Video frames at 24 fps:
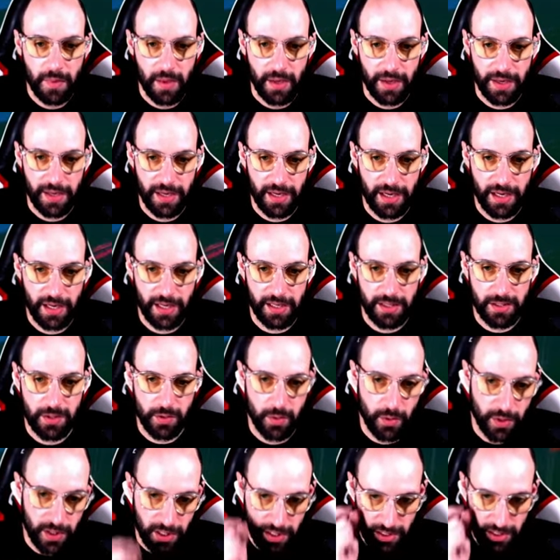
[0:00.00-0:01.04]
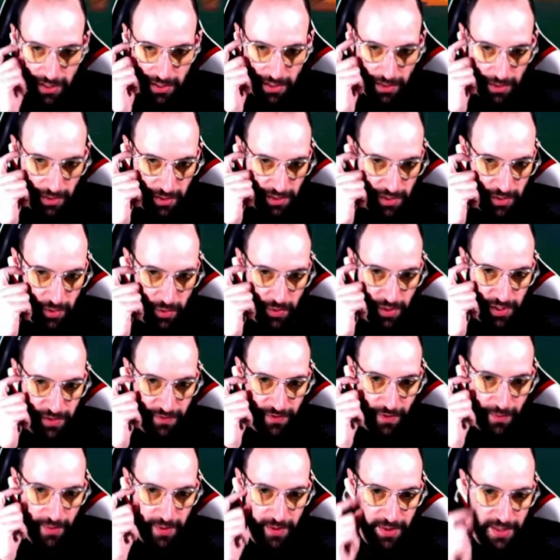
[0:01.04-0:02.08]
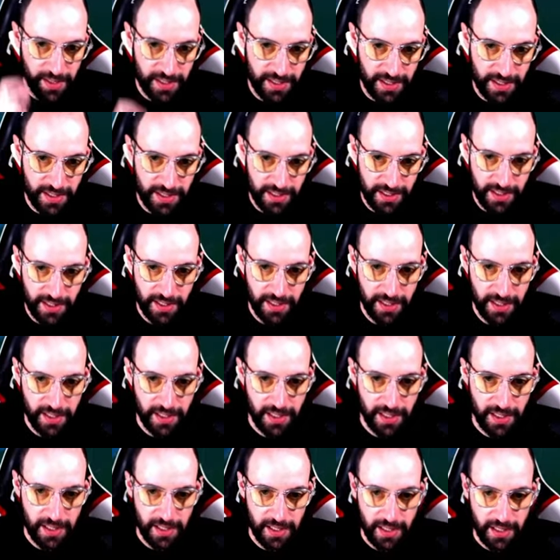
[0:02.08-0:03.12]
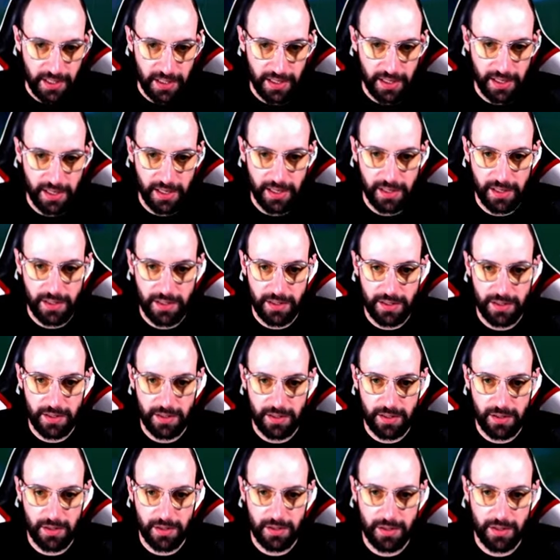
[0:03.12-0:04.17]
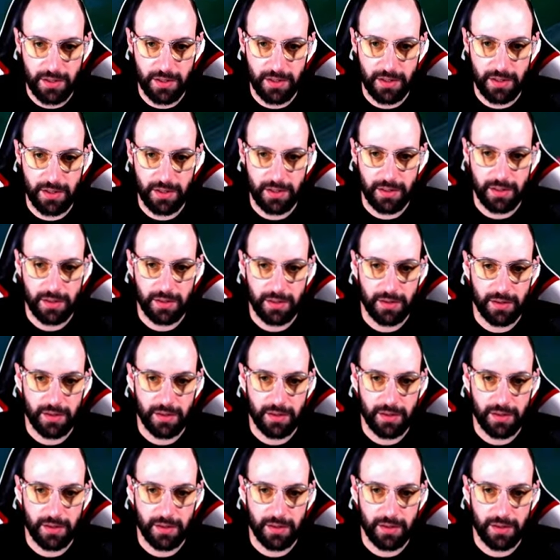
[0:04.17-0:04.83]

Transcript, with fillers: Okay, let's do it. Let's do it from the distance. Let's use the...